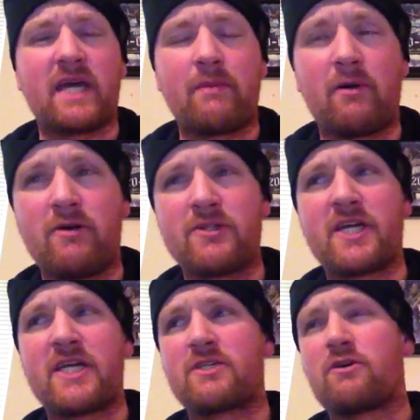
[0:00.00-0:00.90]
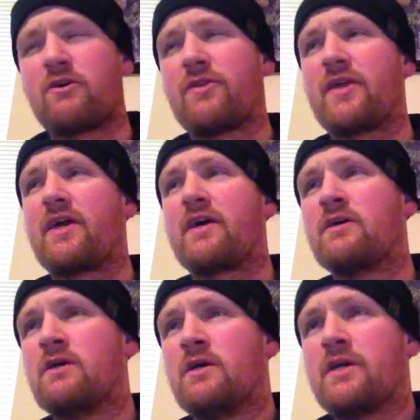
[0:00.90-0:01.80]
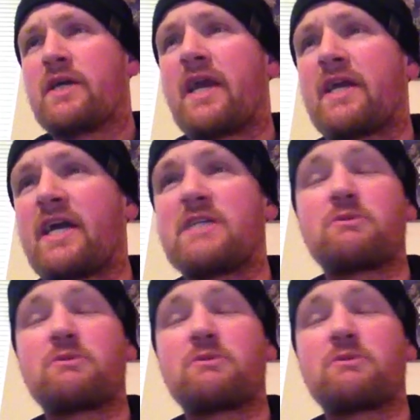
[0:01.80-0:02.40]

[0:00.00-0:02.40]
I apologize, are all the kind of guys.